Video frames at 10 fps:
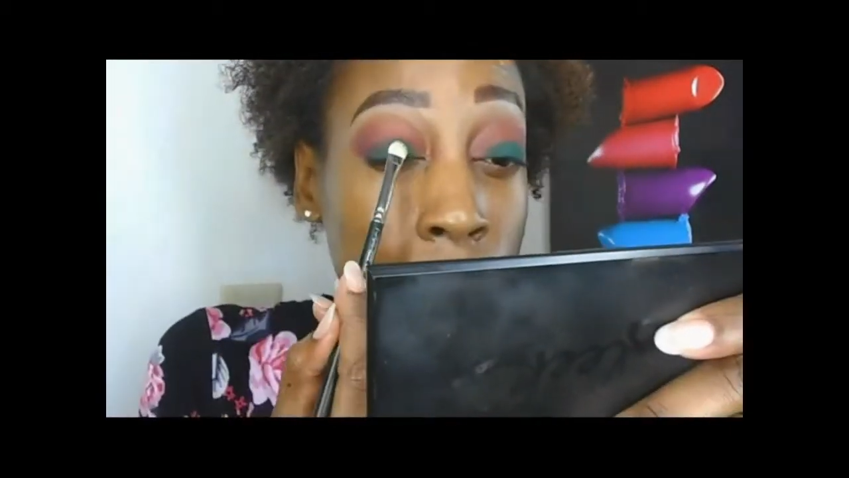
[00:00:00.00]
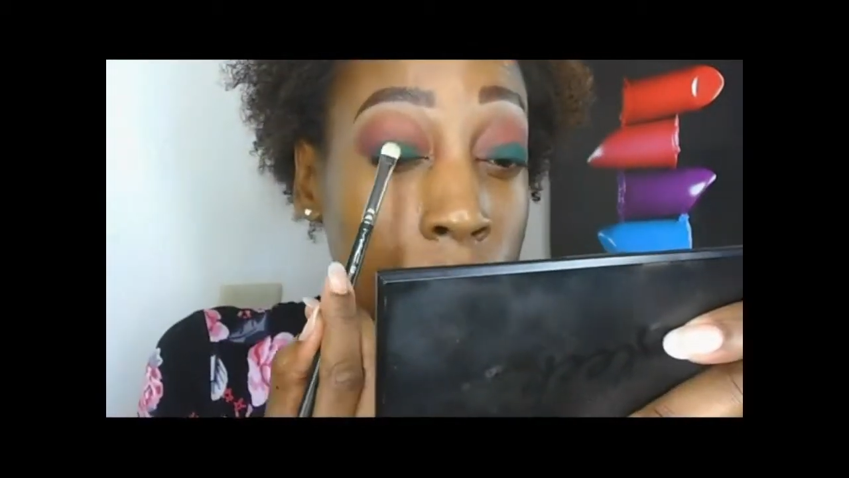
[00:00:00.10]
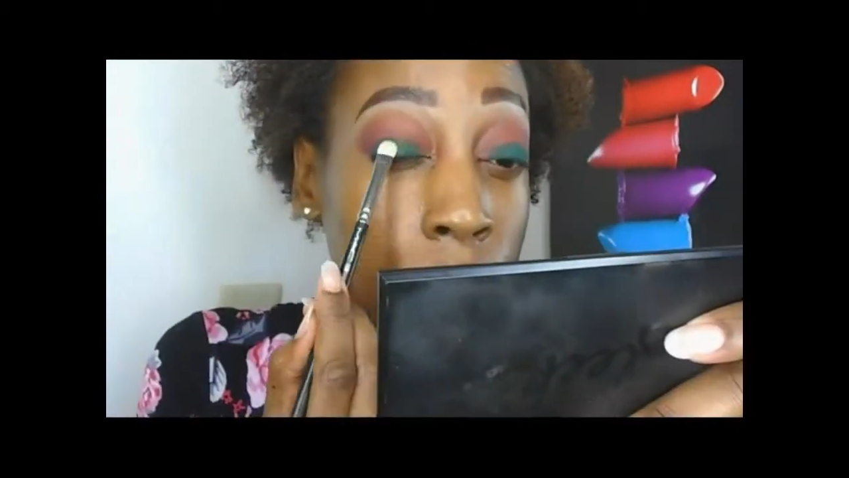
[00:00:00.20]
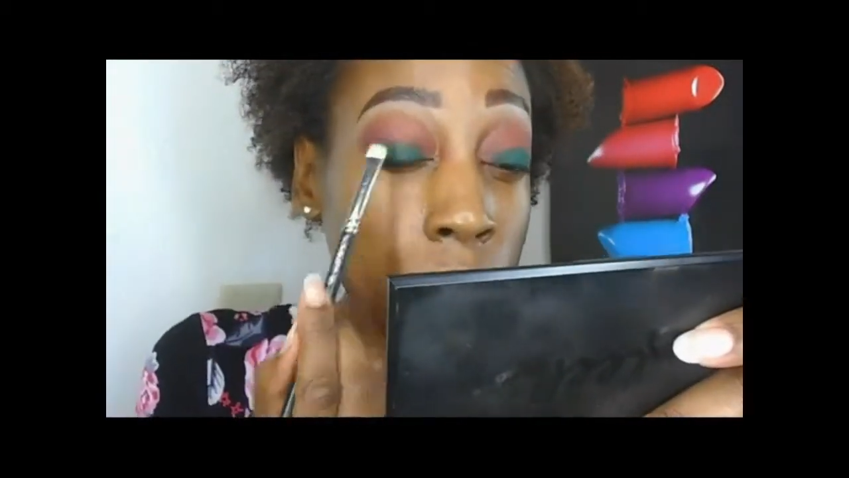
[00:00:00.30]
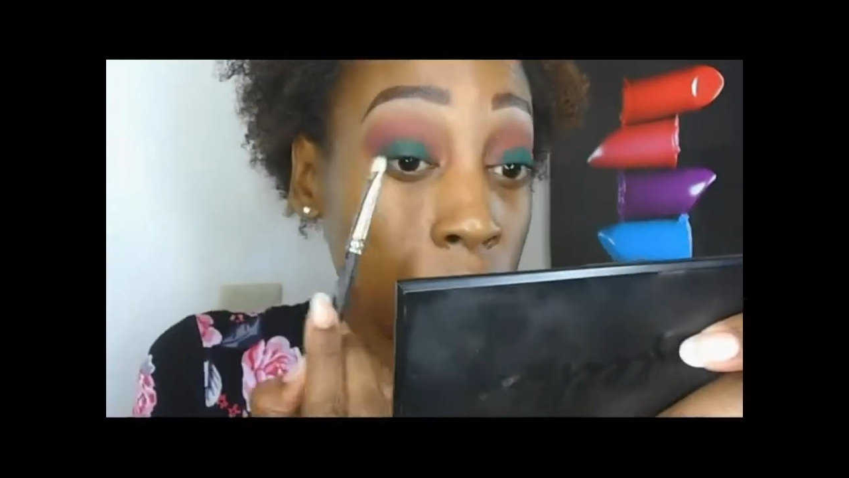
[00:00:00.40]

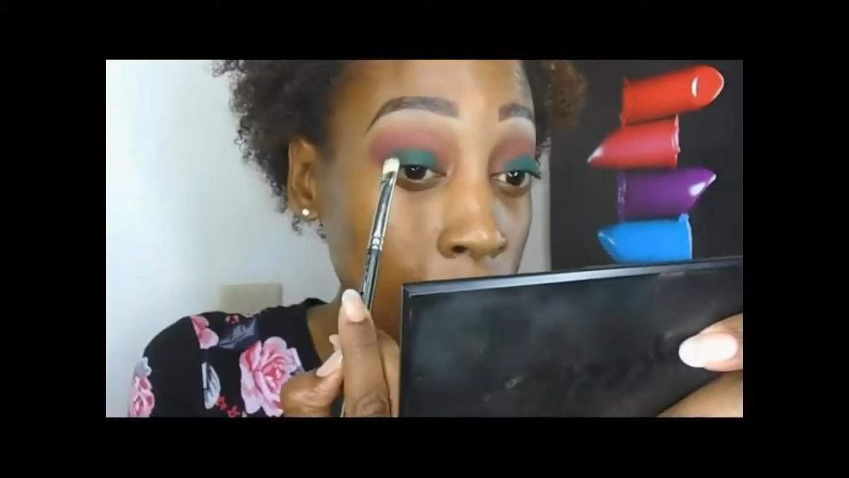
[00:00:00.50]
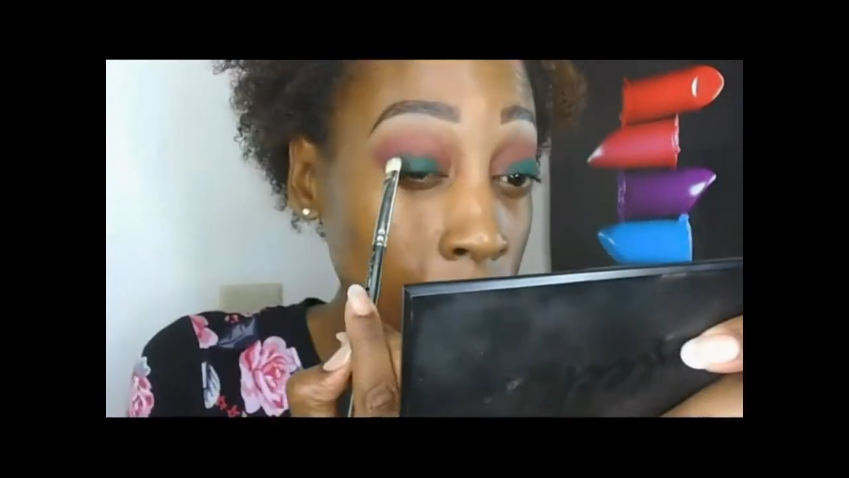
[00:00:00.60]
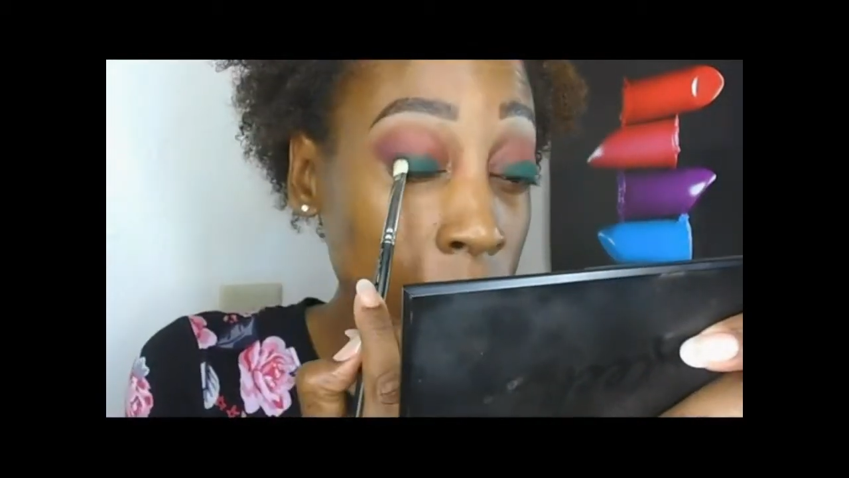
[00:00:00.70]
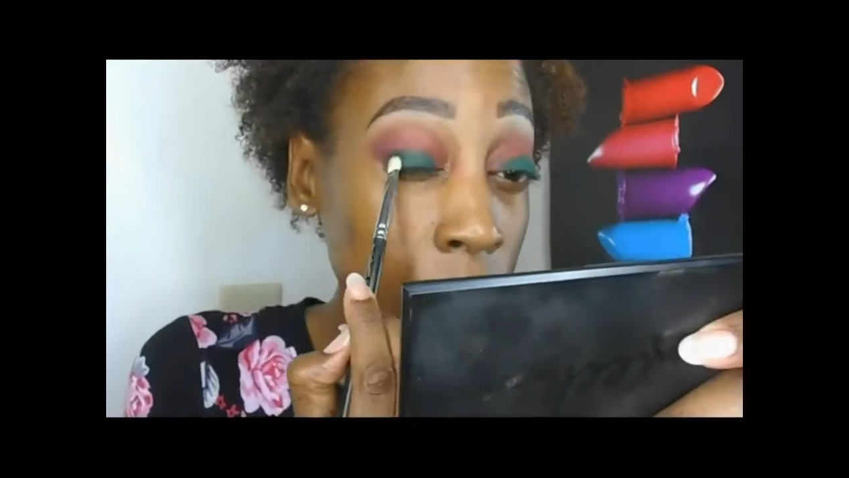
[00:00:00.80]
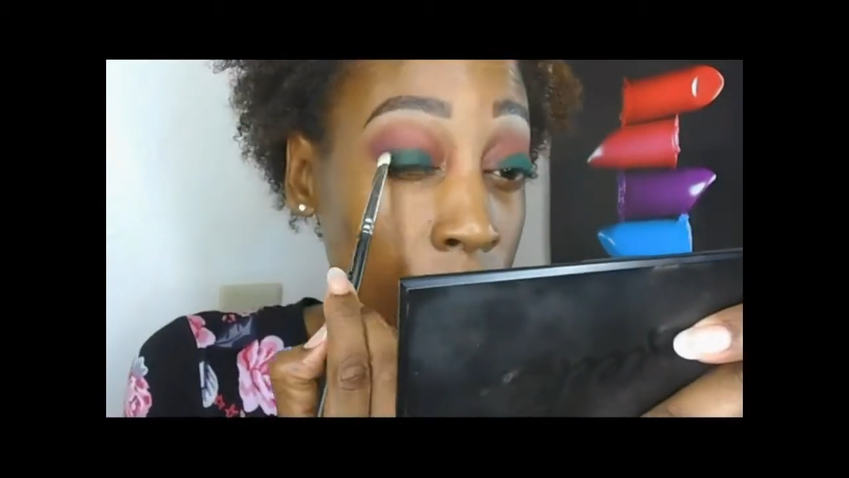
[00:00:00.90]
because I'm going to
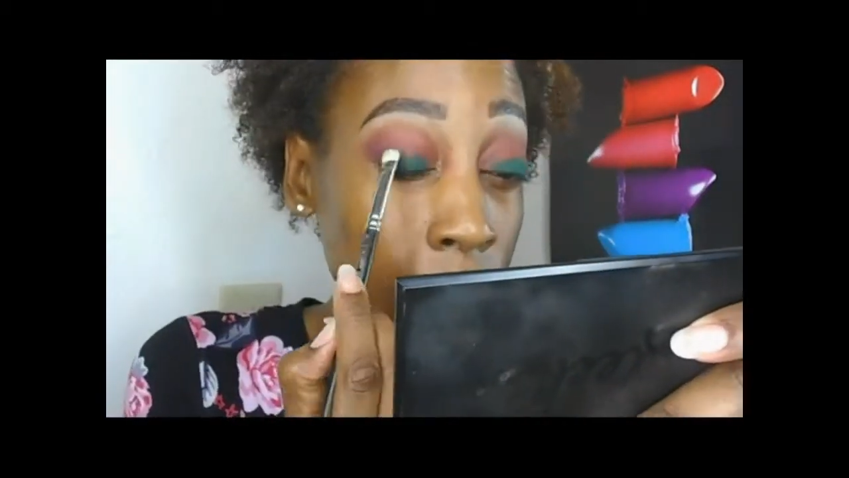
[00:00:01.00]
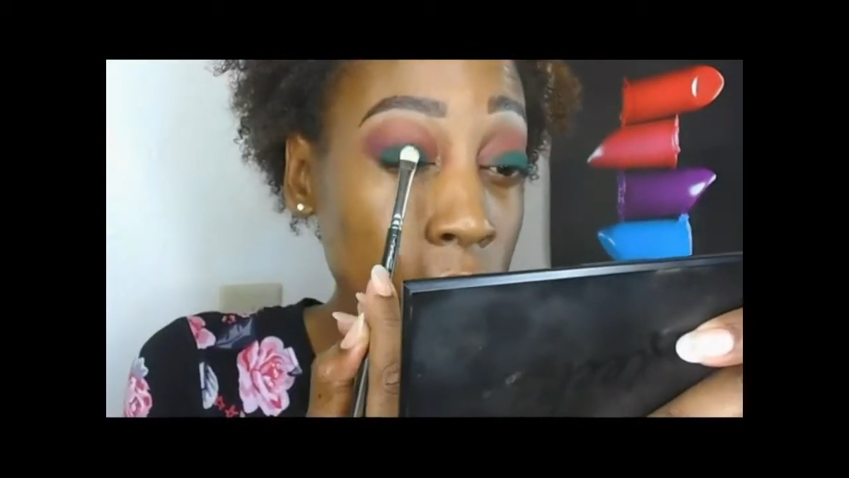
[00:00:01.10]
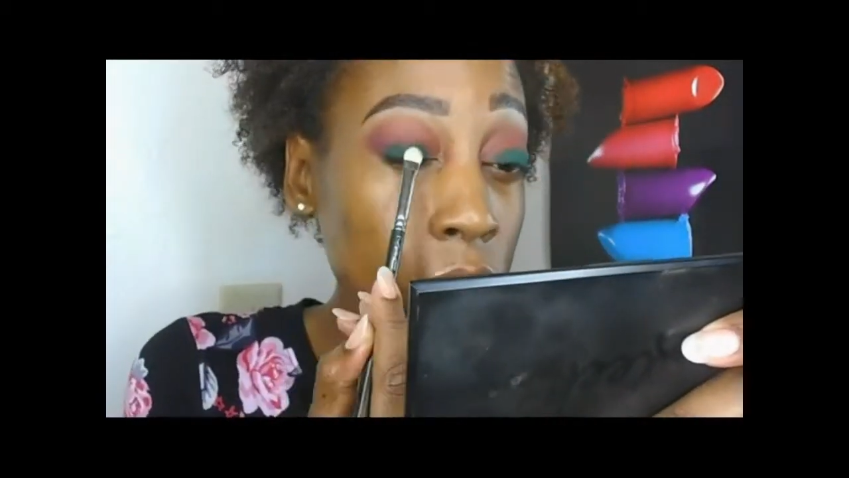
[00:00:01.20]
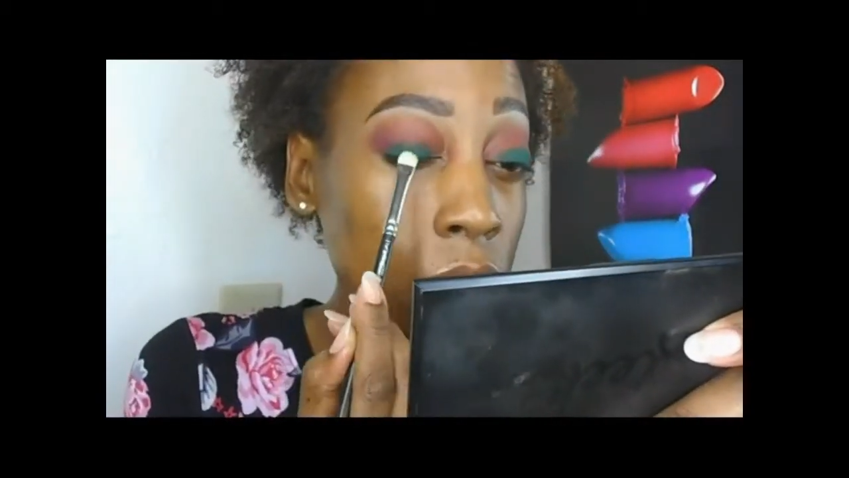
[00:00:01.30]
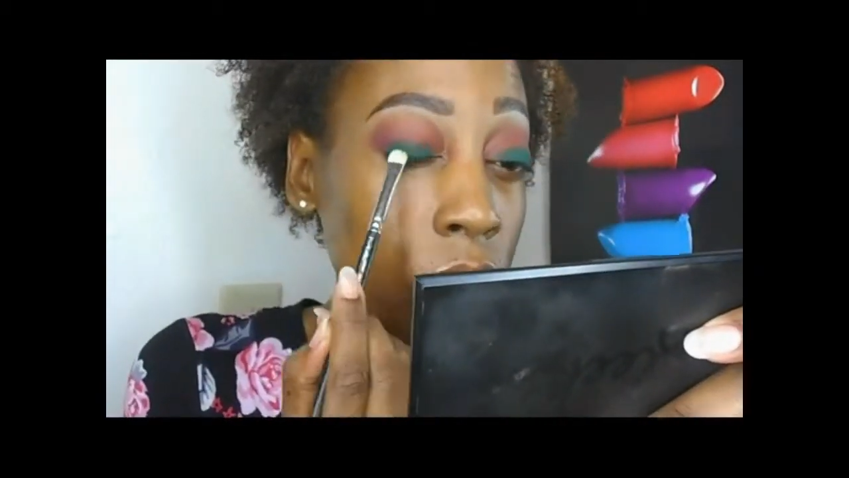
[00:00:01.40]
be using this